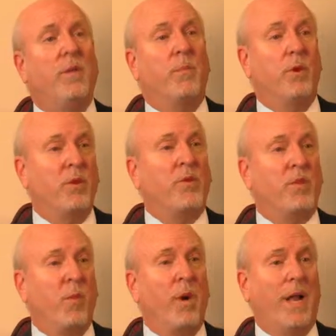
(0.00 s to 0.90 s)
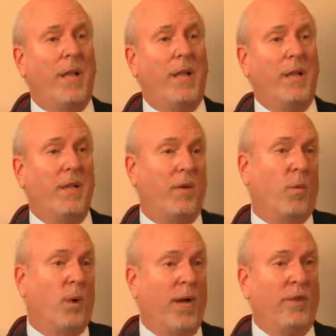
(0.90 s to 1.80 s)
produce the wedding in the
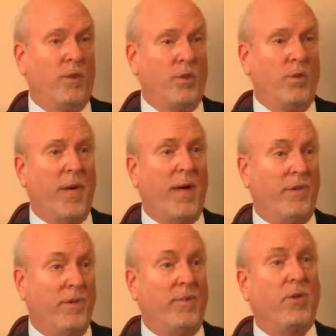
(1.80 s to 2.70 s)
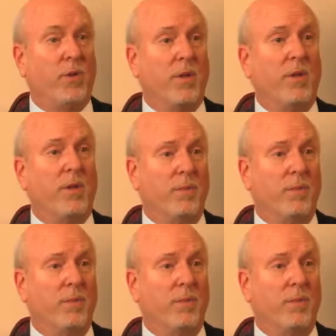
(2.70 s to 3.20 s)
way that you have envisioned it.